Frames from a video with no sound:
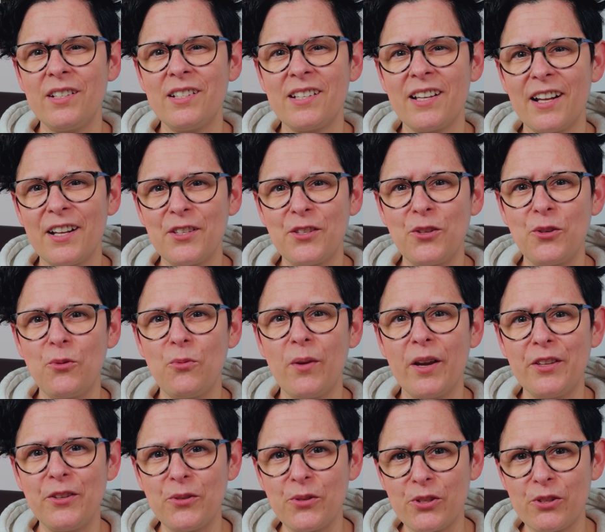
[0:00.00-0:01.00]
tells you
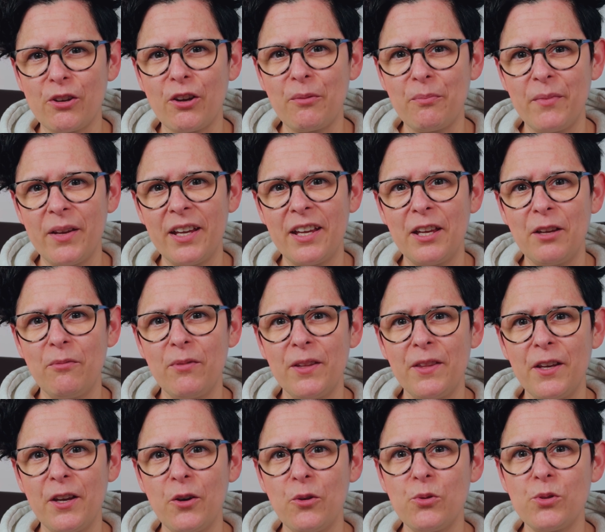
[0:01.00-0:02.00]
when you start making
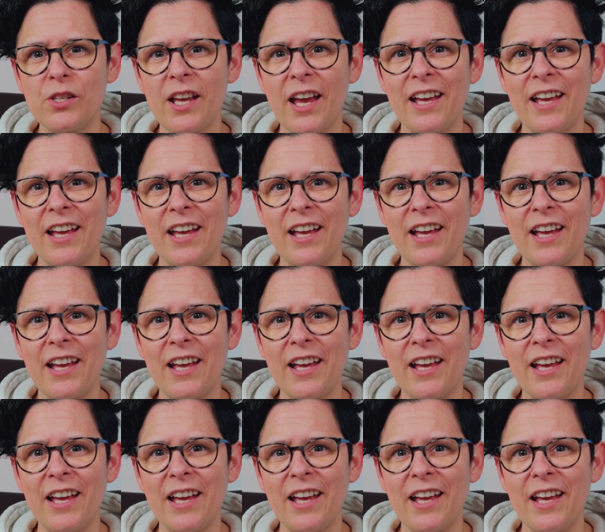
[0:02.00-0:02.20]
videos,